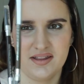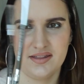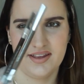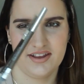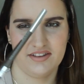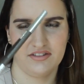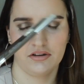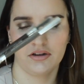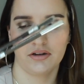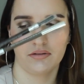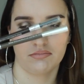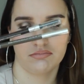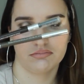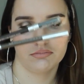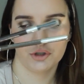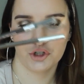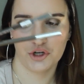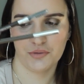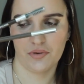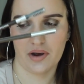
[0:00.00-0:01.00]
these are
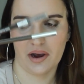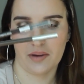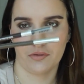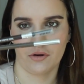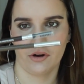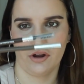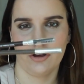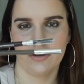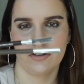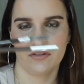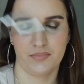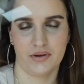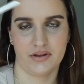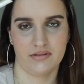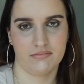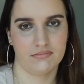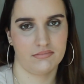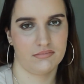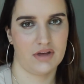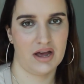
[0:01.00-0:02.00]
2 brow products,
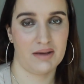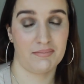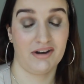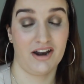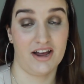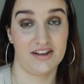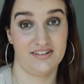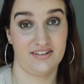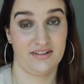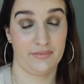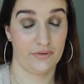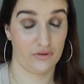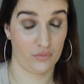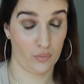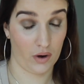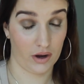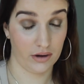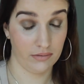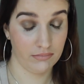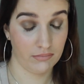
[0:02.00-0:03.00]
but I'm classing them as
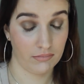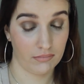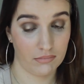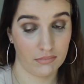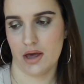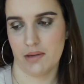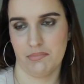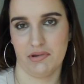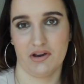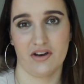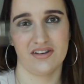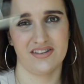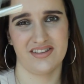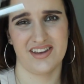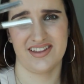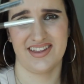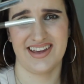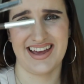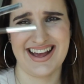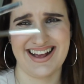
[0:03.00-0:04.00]
one because
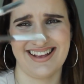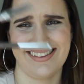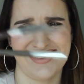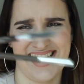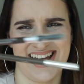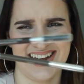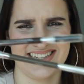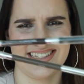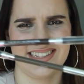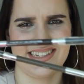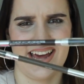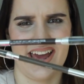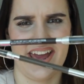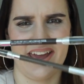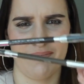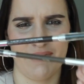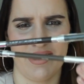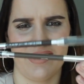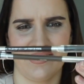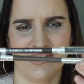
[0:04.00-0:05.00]
they're the exact
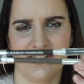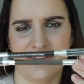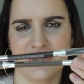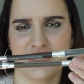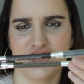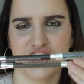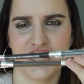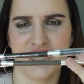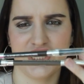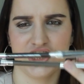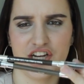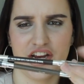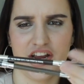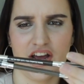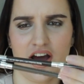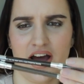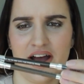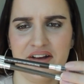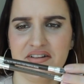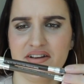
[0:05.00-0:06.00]
same, and they're the Chi Chi
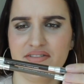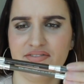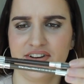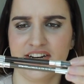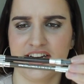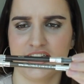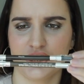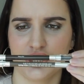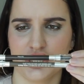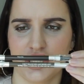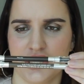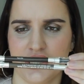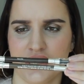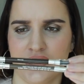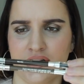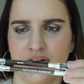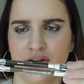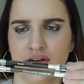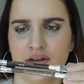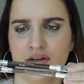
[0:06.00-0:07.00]
High
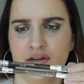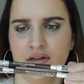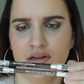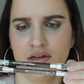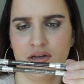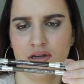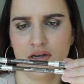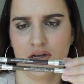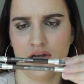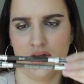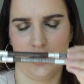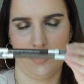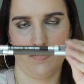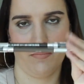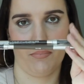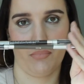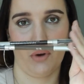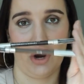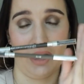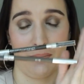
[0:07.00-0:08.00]
Definition
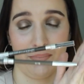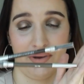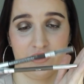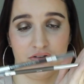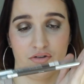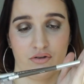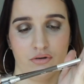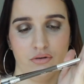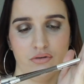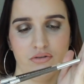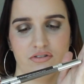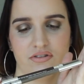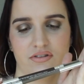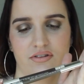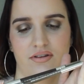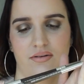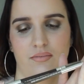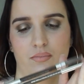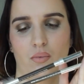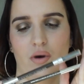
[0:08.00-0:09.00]
brow
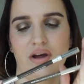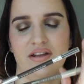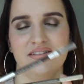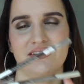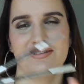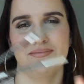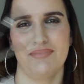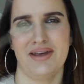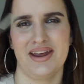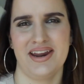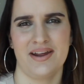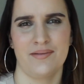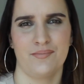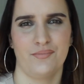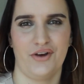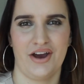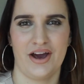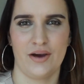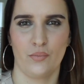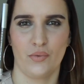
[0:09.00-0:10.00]
pencils. One's in medium
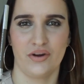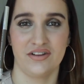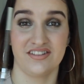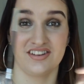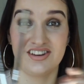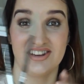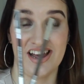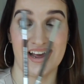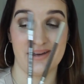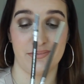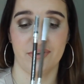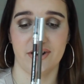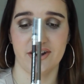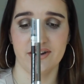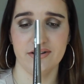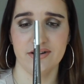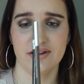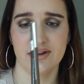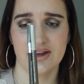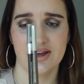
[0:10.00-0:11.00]
brown, one's in light
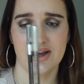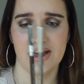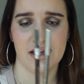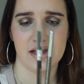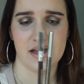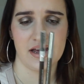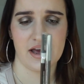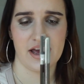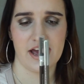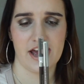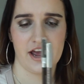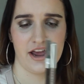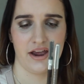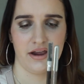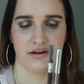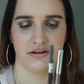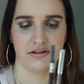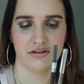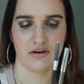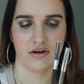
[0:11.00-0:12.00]
brown,
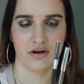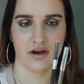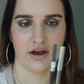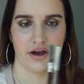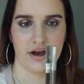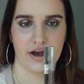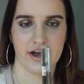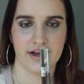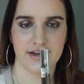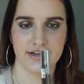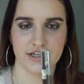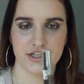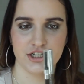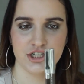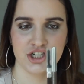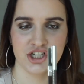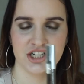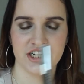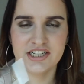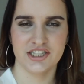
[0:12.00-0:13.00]
and I
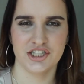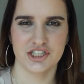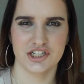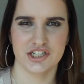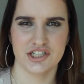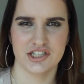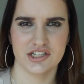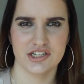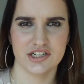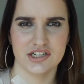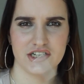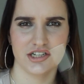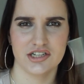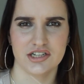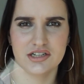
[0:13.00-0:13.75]
usually just